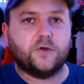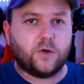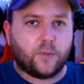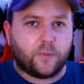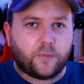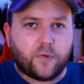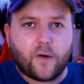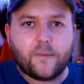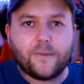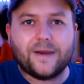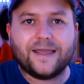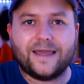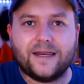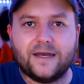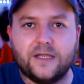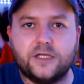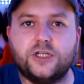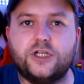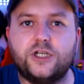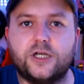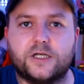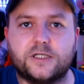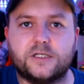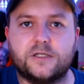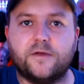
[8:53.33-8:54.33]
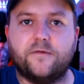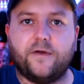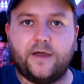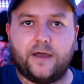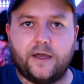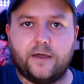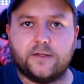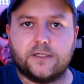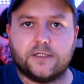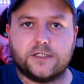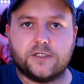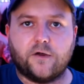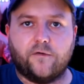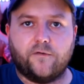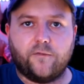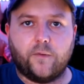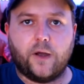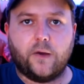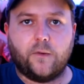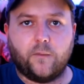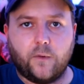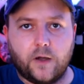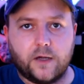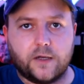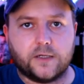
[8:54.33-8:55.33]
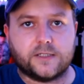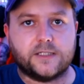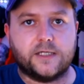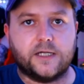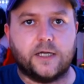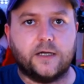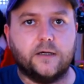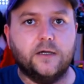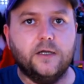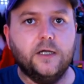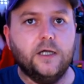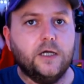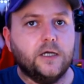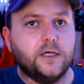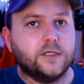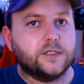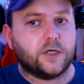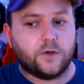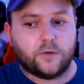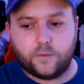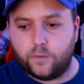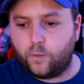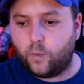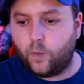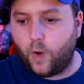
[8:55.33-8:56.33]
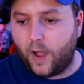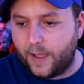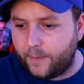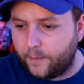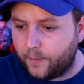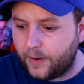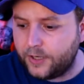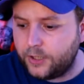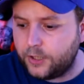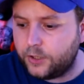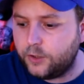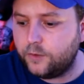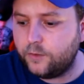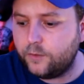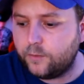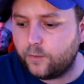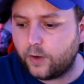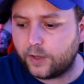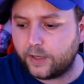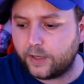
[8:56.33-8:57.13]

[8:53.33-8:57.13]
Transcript: probably getting a gist of how this software works now. So when you want to